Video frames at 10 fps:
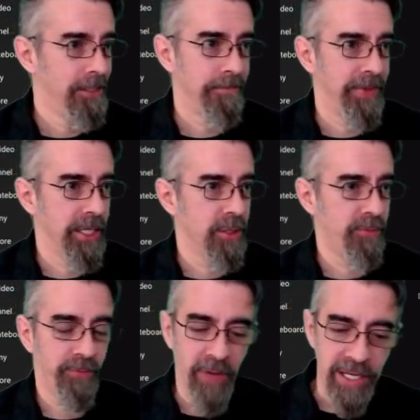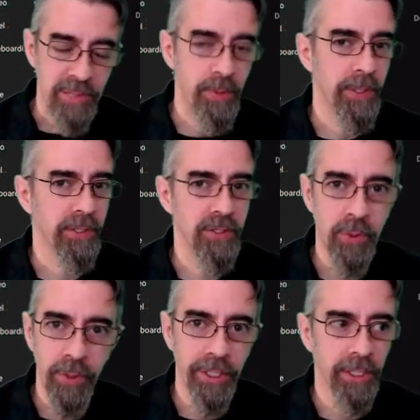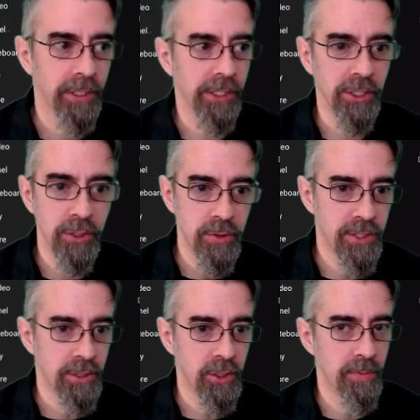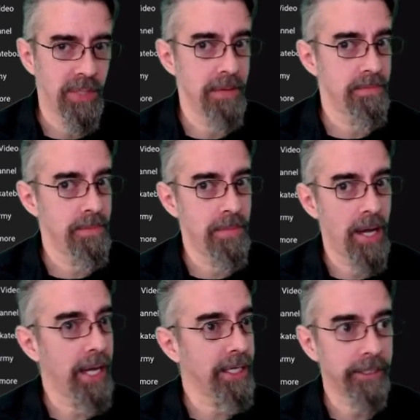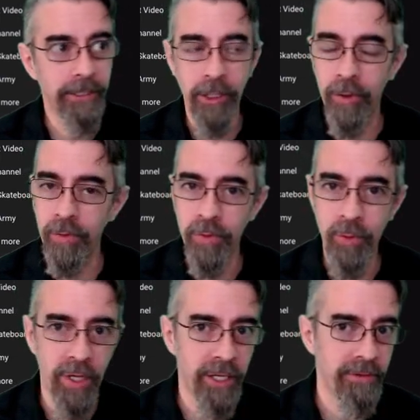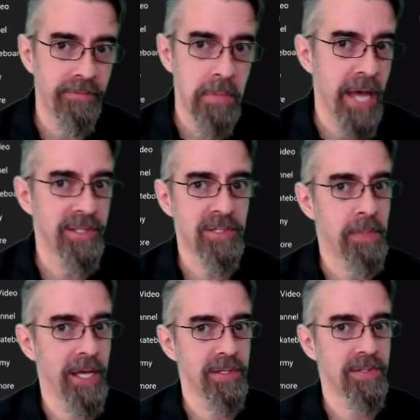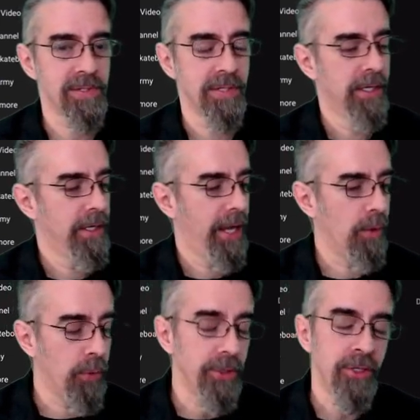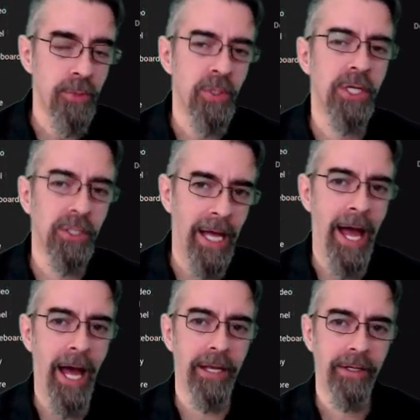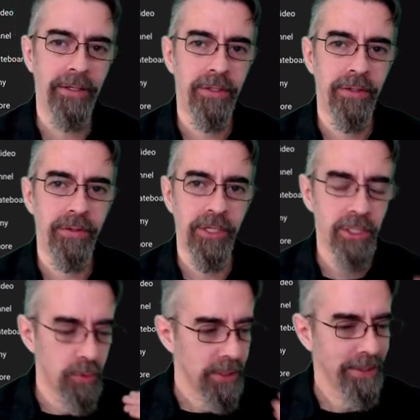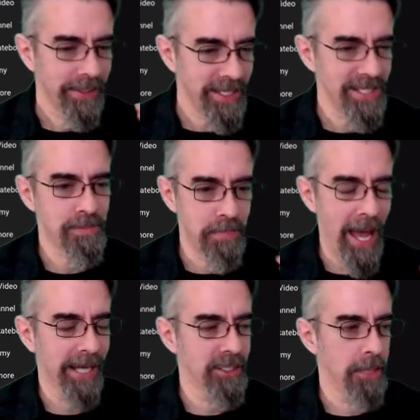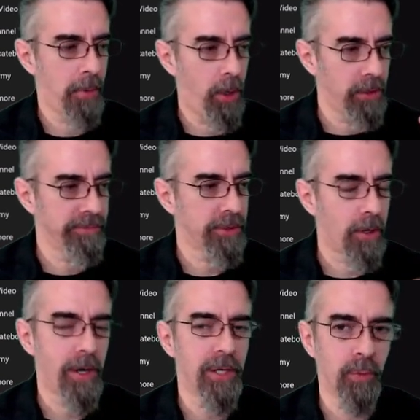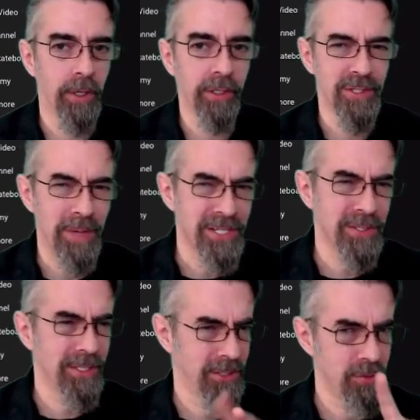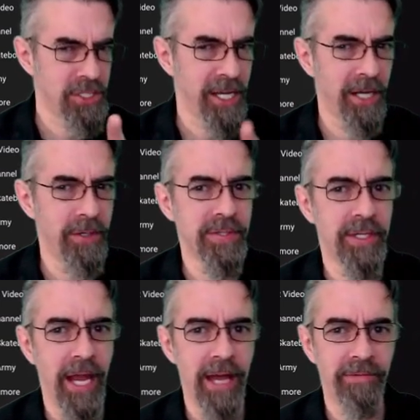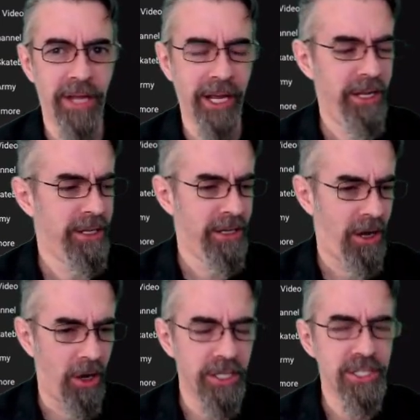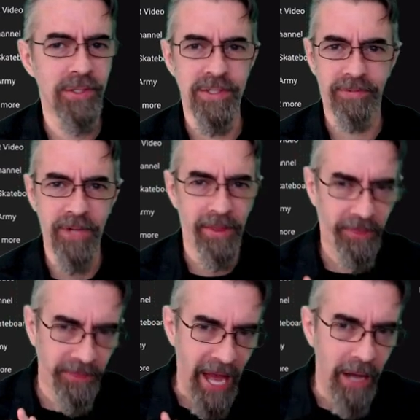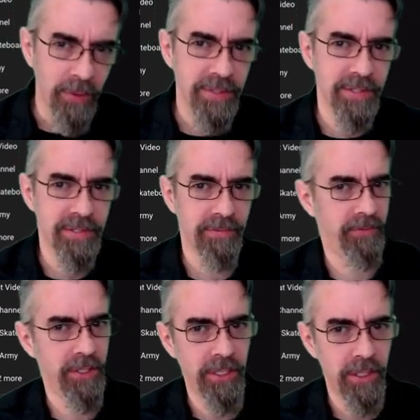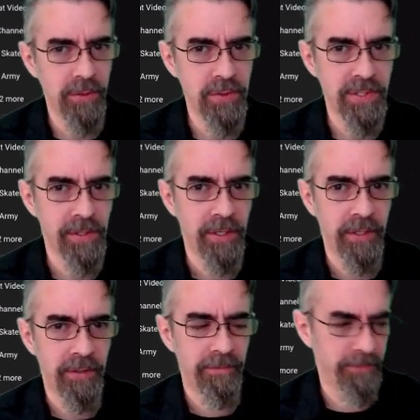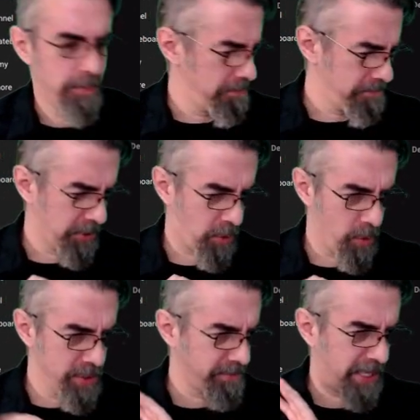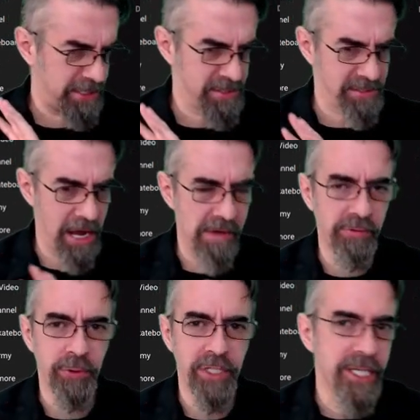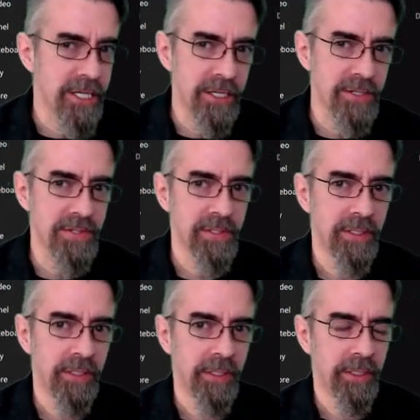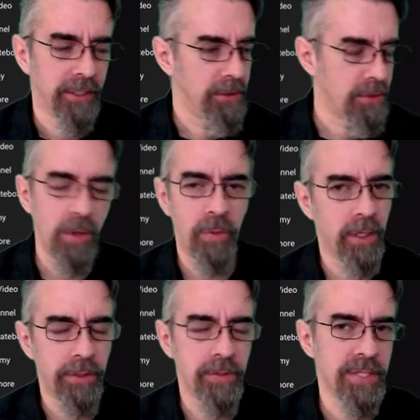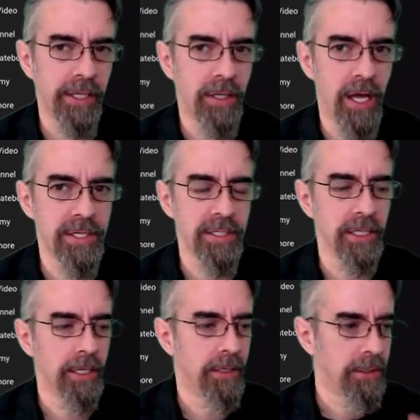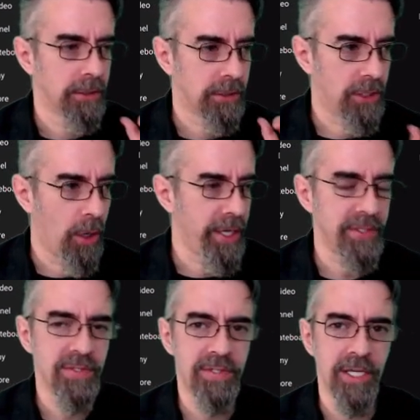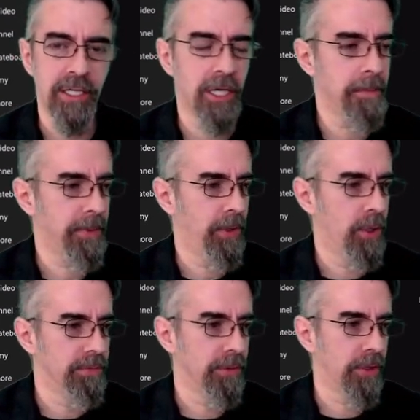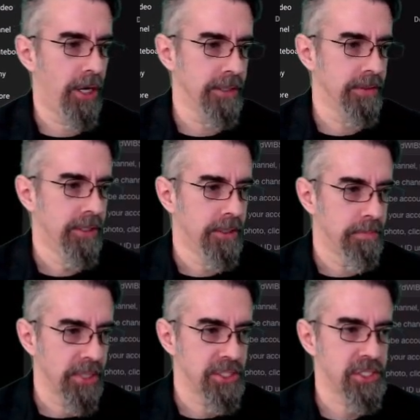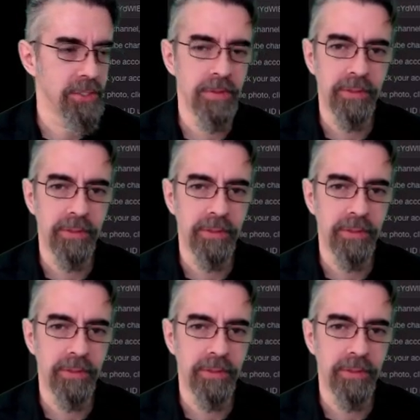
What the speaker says: Facebook and Twitter and YouTube, they might go the way of MySpace. And wouldn't you be glad that you at least backed up all of your hard work, especially you channels that have like hundreds, if not thousands of videos from the course of like several years? You don't want to lose that content. Go ahead and sync up over on BitChute